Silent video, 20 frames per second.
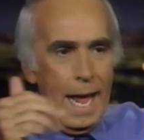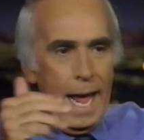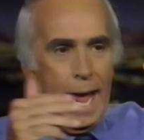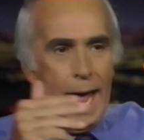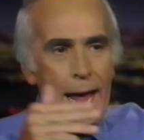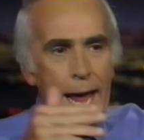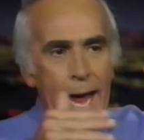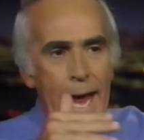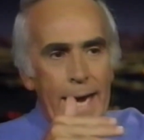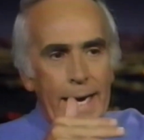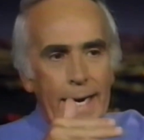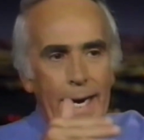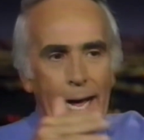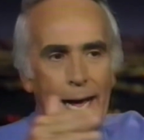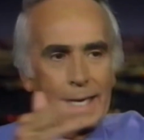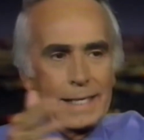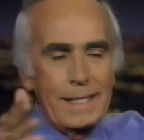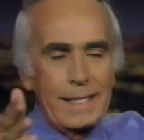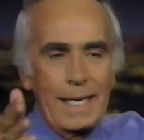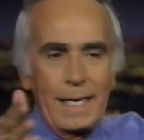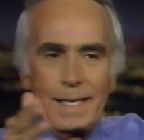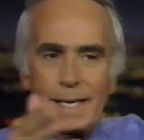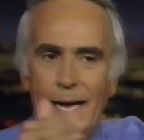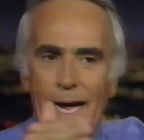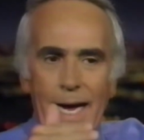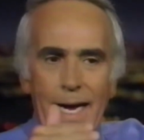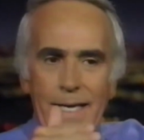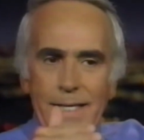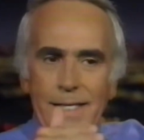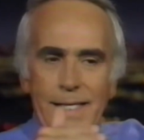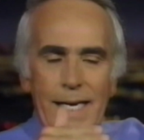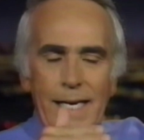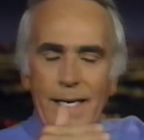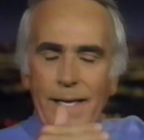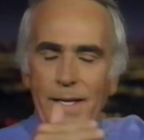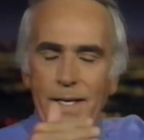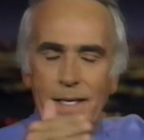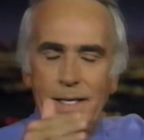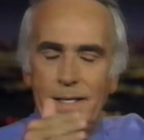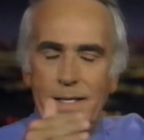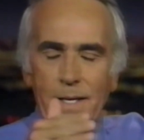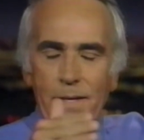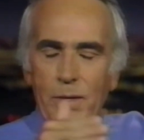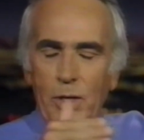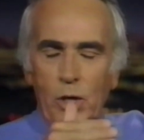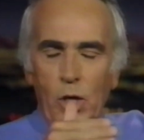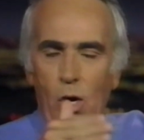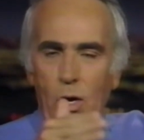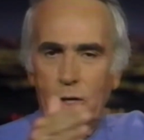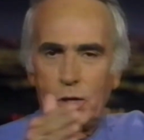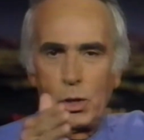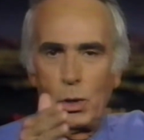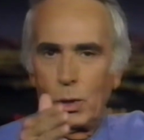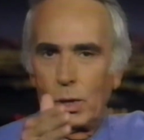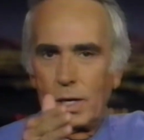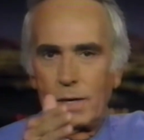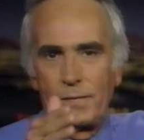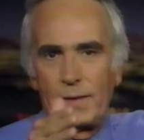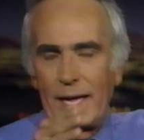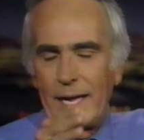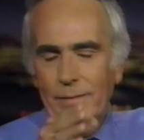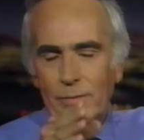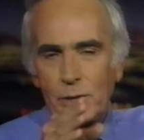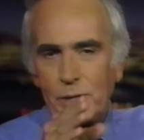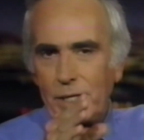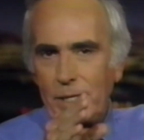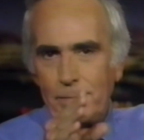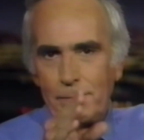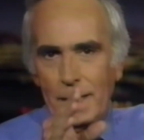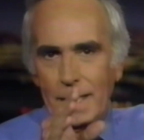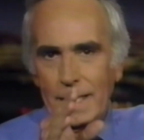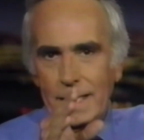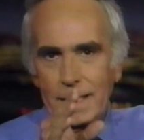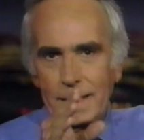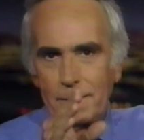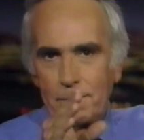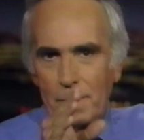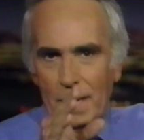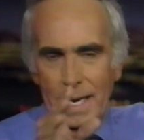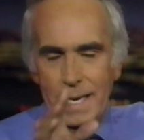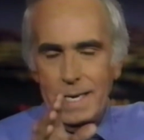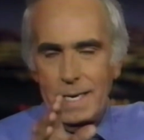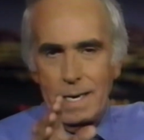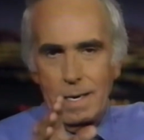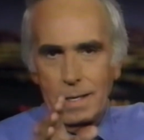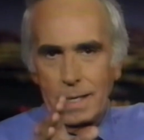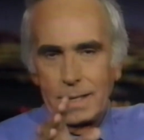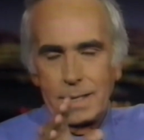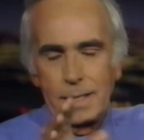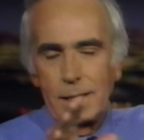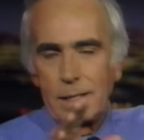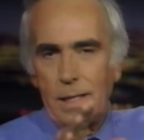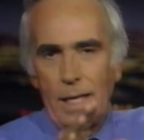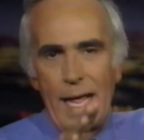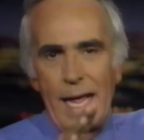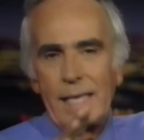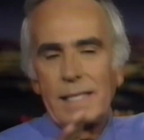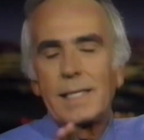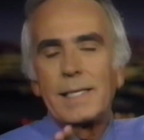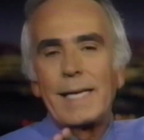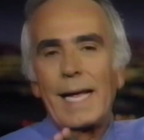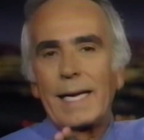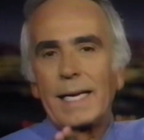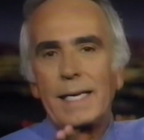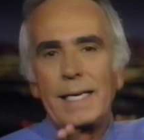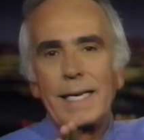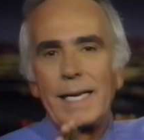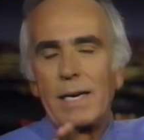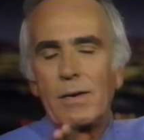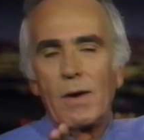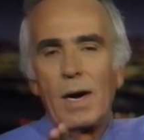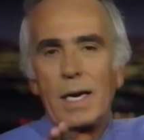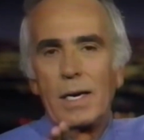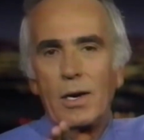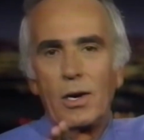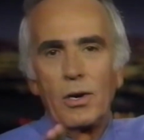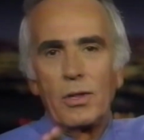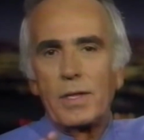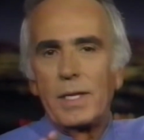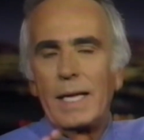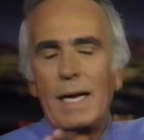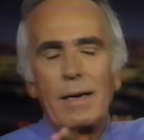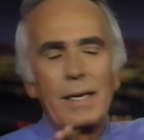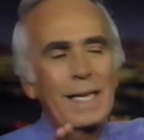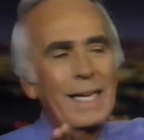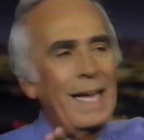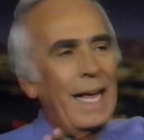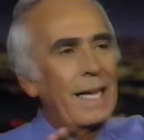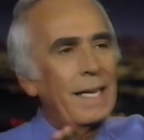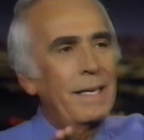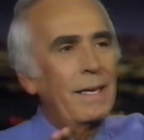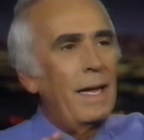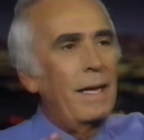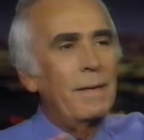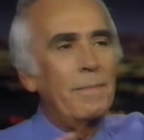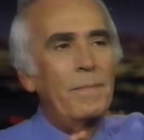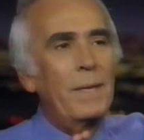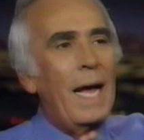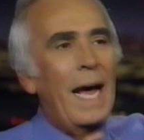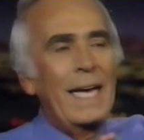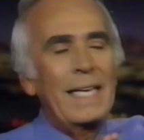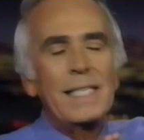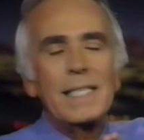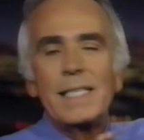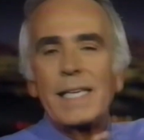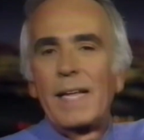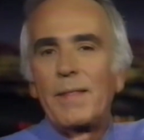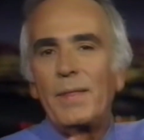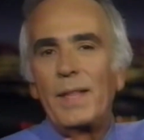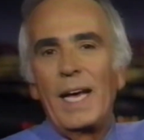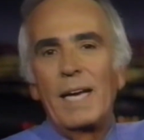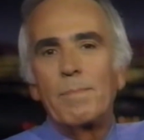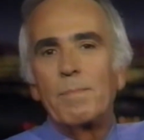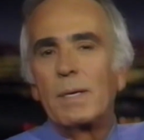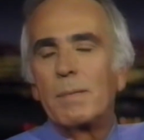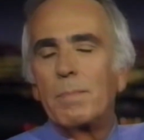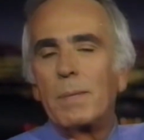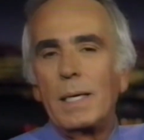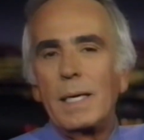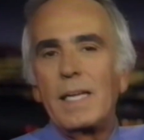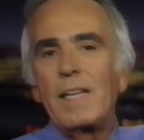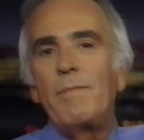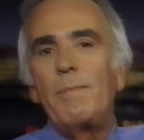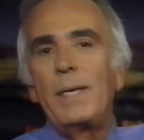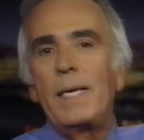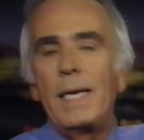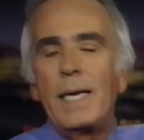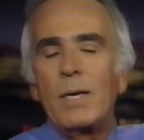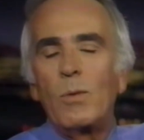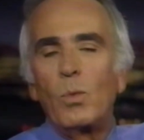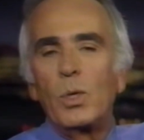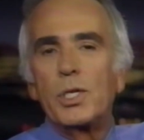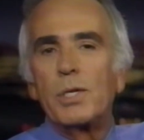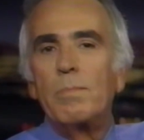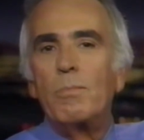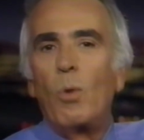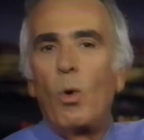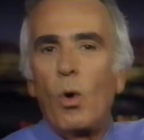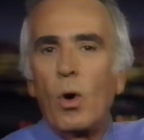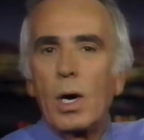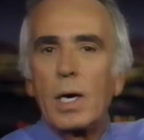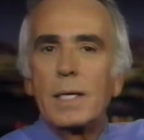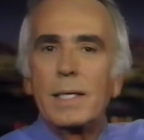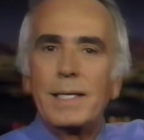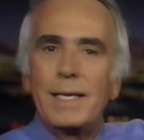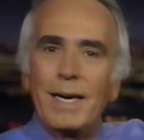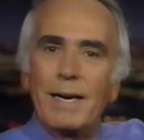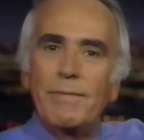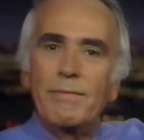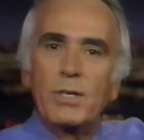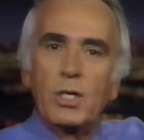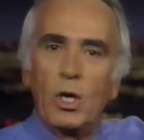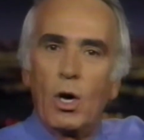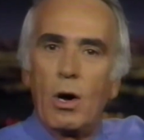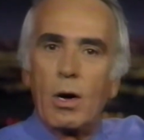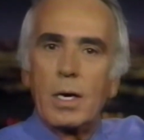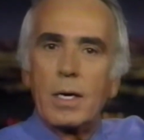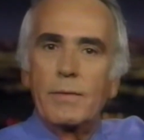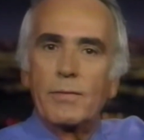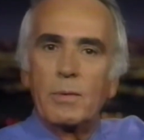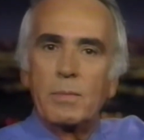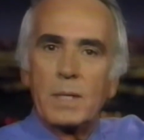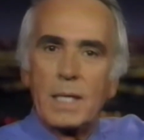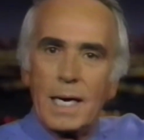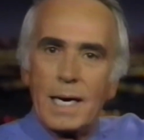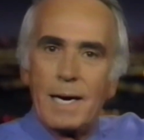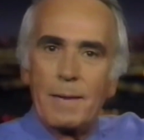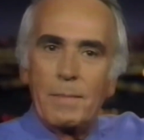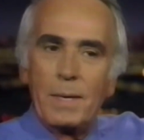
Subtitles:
And I said, I had said to the dog's owner, if I ever see Buddy in my yard, it's his last second here on earth. Now, I said that, but believe me, it was more tough talk from Tom.